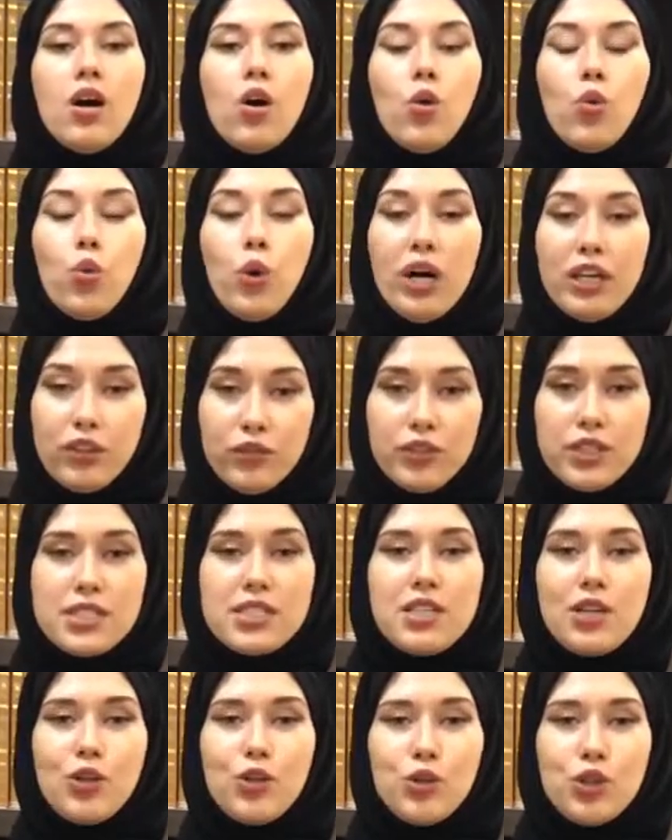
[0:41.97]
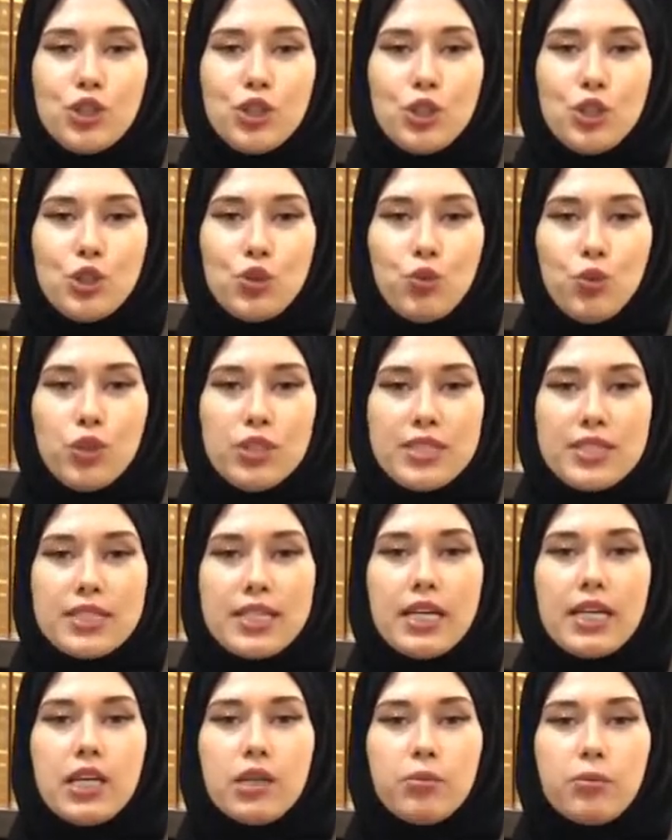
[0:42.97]
One of the solutions was
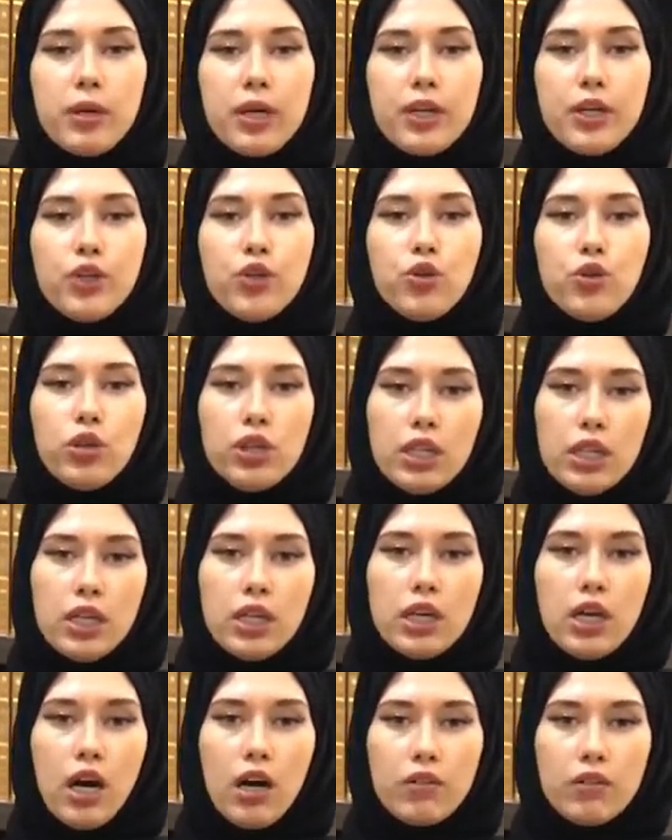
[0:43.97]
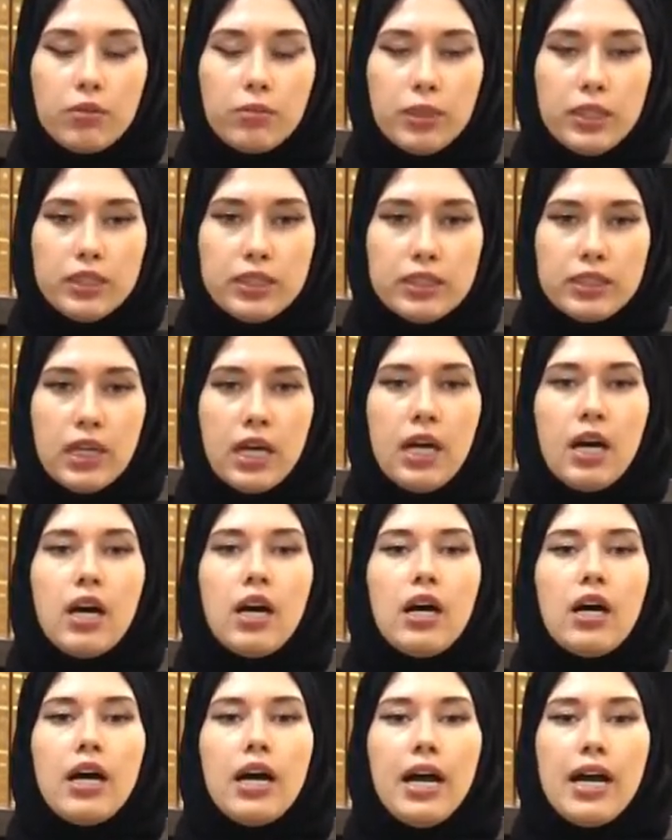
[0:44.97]
taken by UAE government
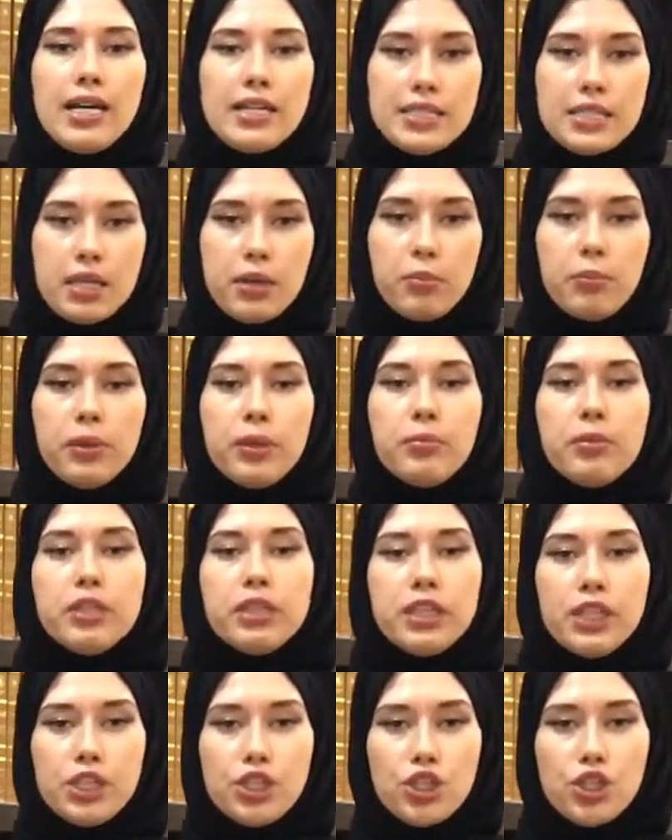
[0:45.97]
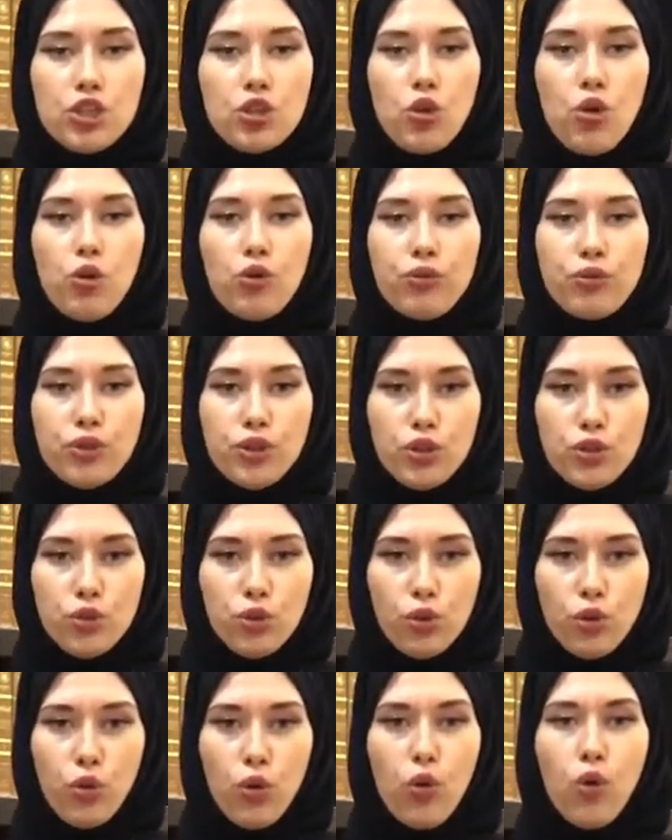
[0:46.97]
as implementation of new
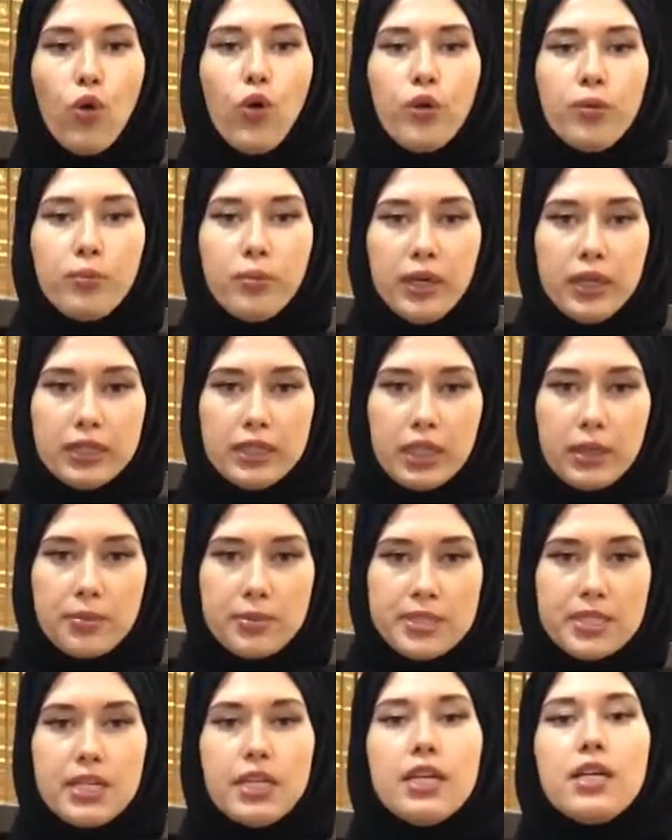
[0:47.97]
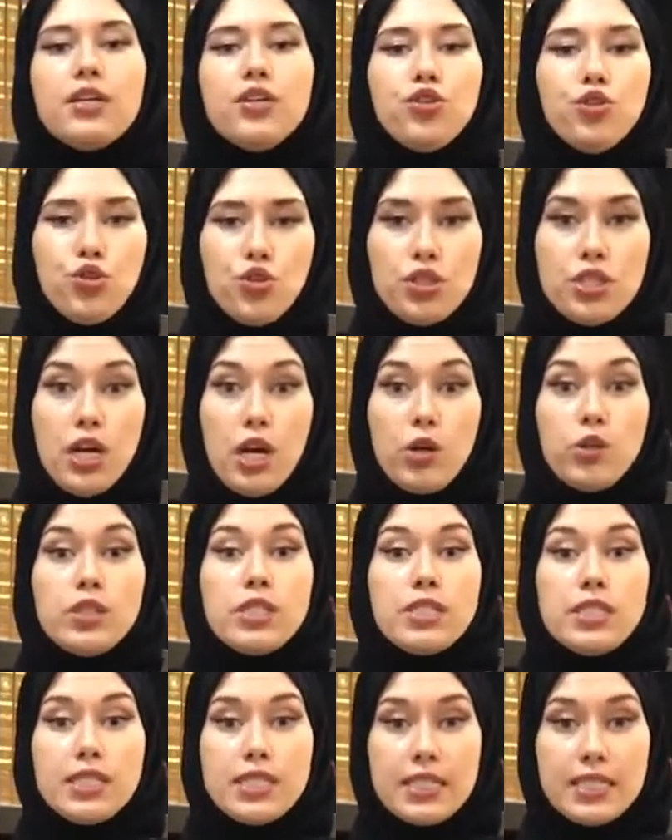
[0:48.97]
law on bankruptcy in
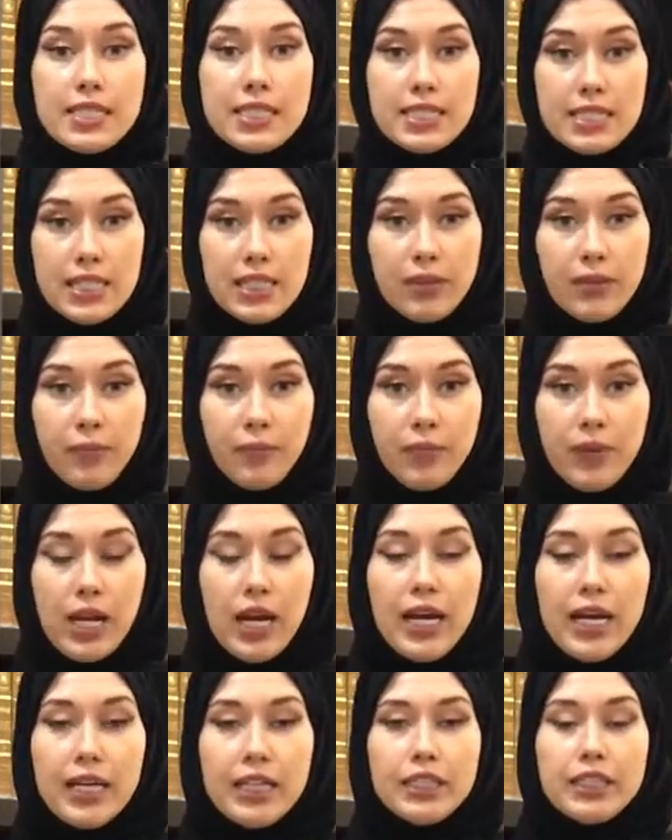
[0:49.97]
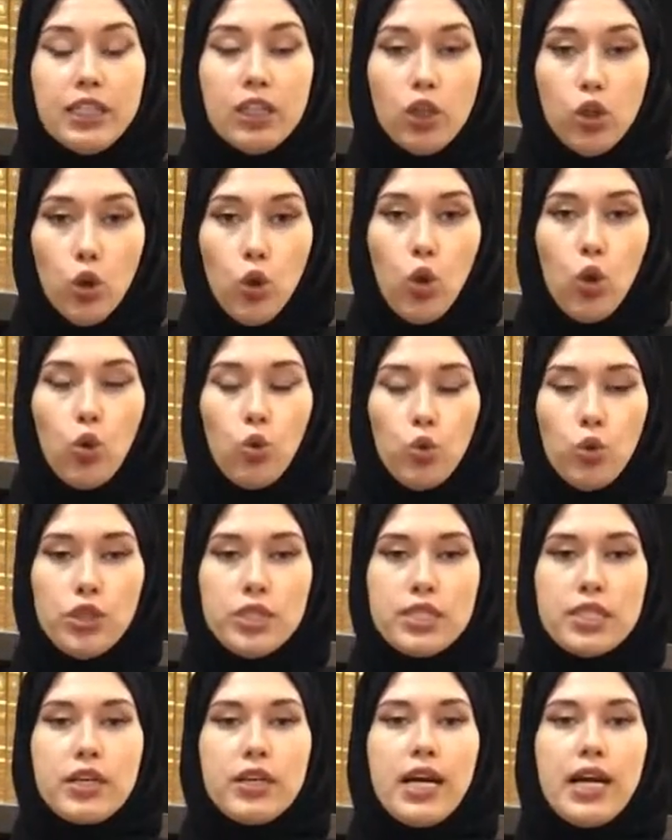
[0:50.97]
2016. The law
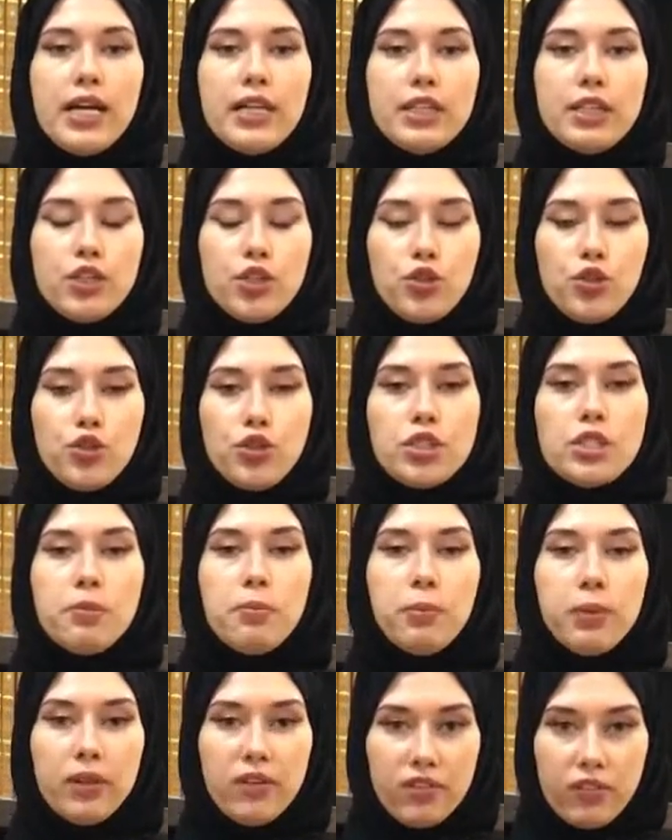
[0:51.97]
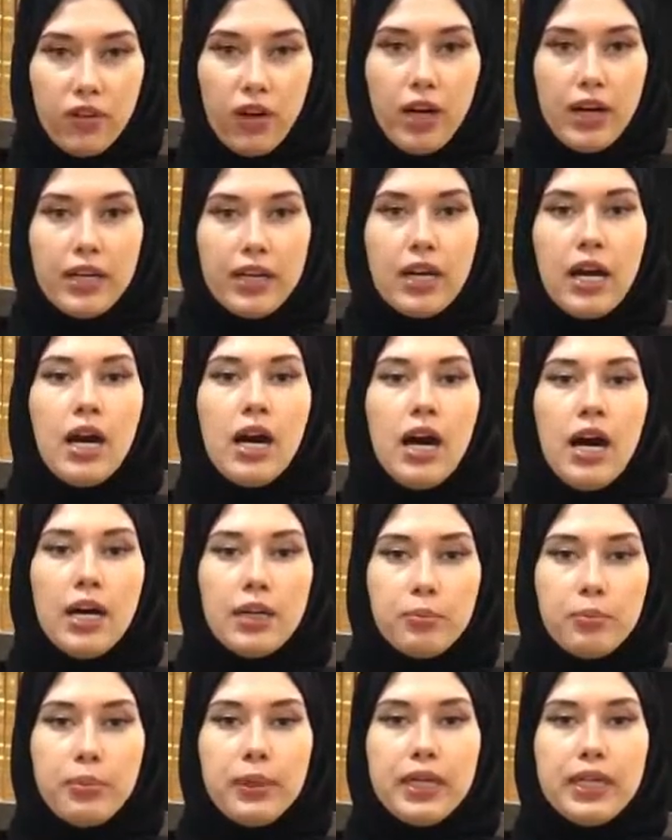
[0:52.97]
was created to simplify
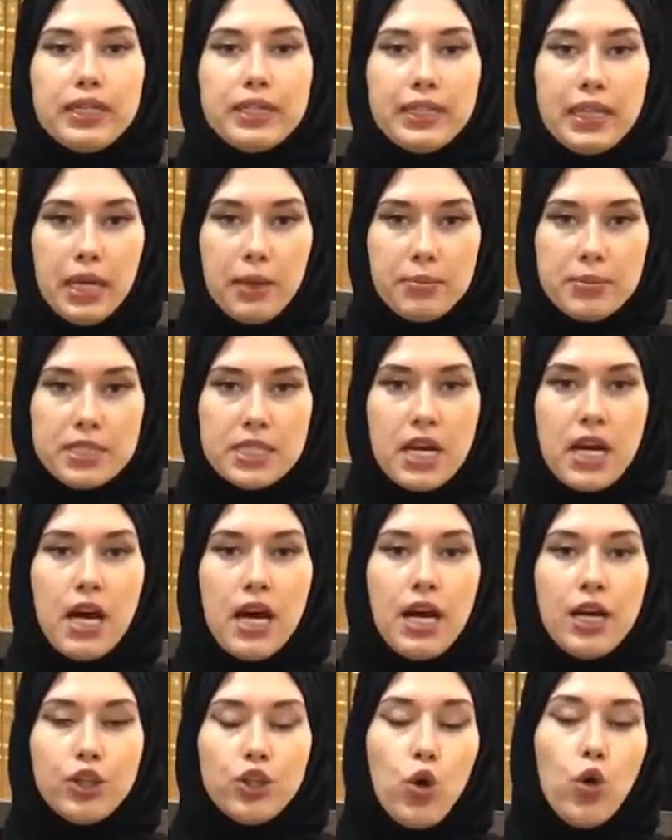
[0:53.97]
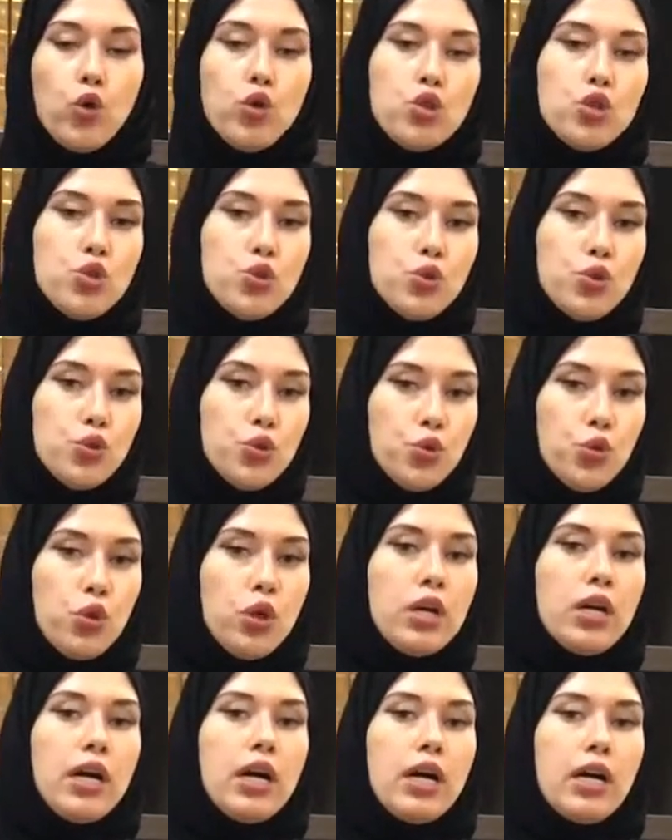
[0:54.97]
unpaid debts and also
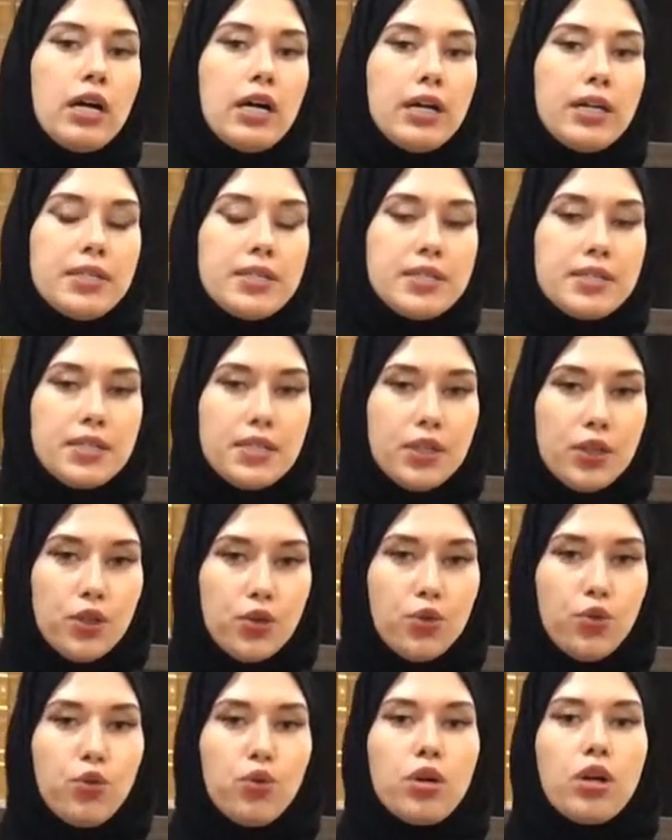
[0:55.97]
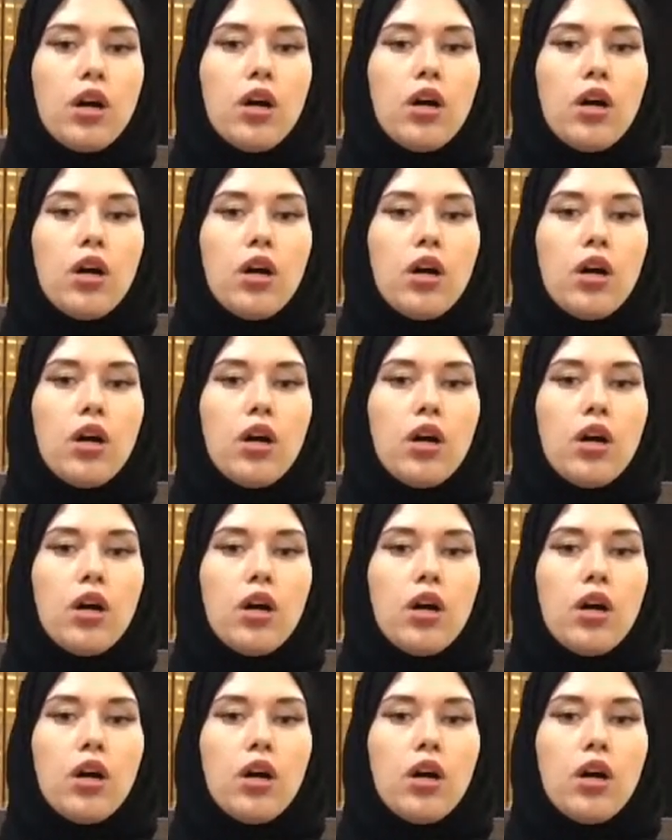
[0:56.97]
to secure